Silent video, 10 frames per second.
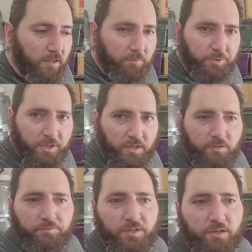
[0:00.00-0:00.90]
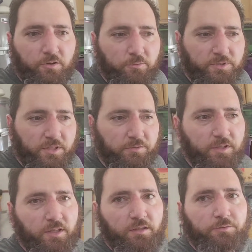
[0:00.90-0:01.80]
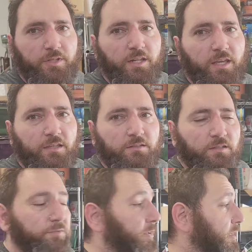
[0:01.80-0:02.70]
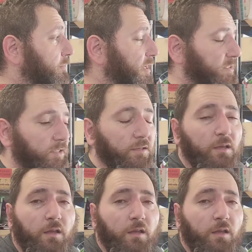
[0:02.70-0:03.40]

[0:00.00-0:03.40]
I'm putting out a video almost every like 3 days. That's fucking amazing.